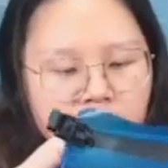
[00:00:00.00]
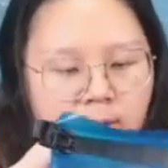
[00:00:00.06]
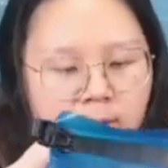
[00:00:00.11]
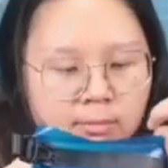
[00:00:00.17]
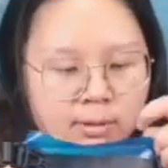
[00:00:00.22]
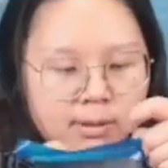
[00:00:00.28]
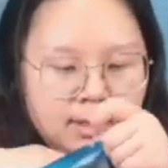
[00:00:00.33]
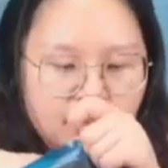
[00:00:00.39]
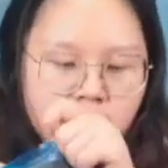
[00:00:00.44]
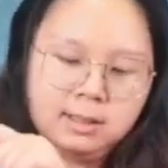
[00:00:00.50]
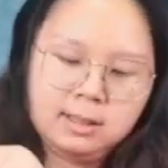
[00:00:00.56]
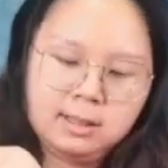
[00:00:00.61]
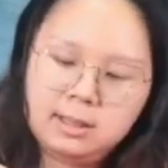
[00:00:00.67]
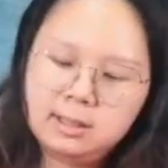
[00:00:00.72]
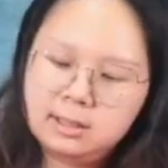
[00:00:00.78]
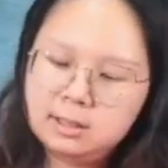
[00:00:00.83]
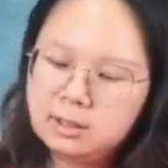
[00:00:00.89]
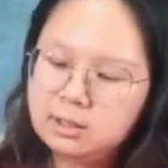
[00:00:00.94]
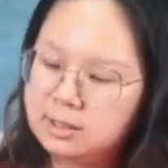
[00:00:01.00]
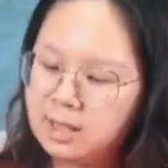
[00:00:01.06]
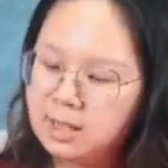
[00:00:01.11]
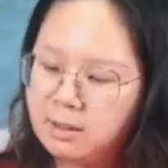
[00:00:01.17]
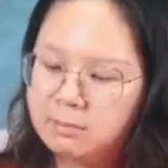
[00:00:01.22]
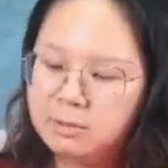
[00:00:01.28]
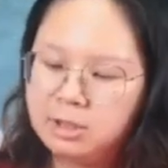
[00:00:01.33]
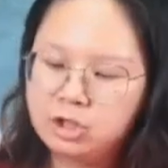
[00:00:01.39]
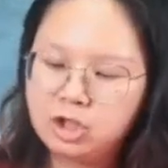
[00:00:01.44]
because it's
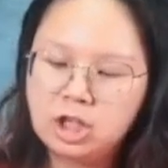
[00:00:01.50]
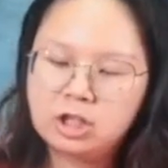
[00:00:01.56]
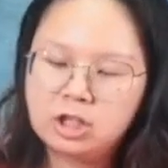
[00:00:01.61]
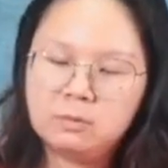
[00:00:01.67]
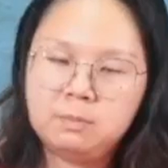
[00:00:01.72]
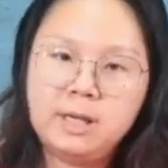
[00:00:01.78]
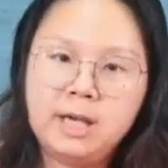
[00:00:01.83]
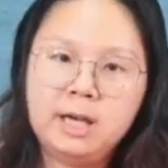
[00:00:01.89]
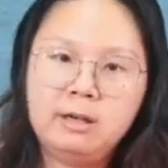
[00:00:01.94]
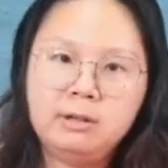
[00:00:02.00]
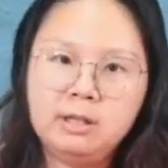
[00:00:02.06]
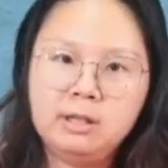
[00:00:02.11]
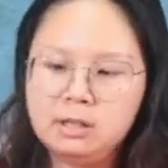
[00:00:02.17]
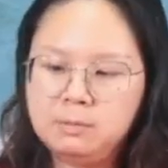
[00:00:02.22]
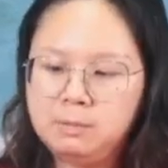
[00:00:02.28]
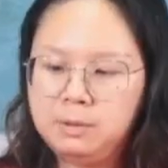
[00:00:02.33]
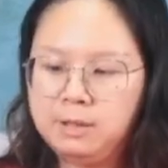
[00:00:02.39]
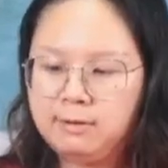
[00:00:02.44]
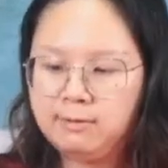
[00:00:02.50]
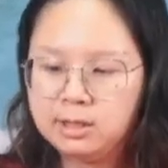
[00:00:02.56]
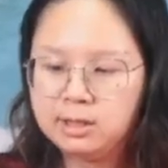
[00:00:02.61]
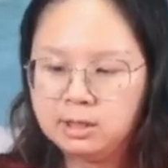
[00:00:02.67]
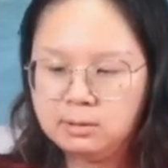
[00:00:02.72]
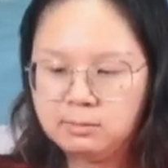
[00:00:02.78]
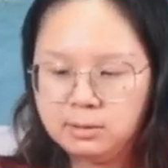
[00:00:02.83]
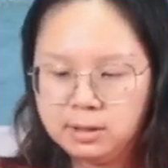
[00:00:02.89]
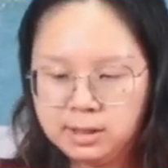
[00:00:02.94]
semi-transparent PVC
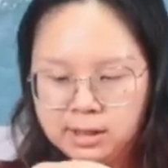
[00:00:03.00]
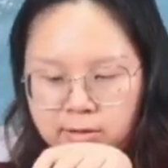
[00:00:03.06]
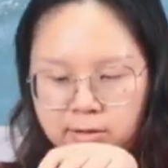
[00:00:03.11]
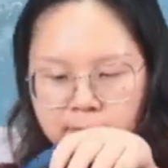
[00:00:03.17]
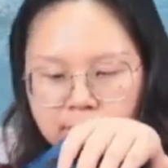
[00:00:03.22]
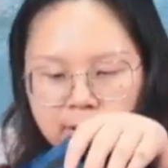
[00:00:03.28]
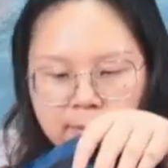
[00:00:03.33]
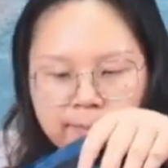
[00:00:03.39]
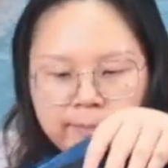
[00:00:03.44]
material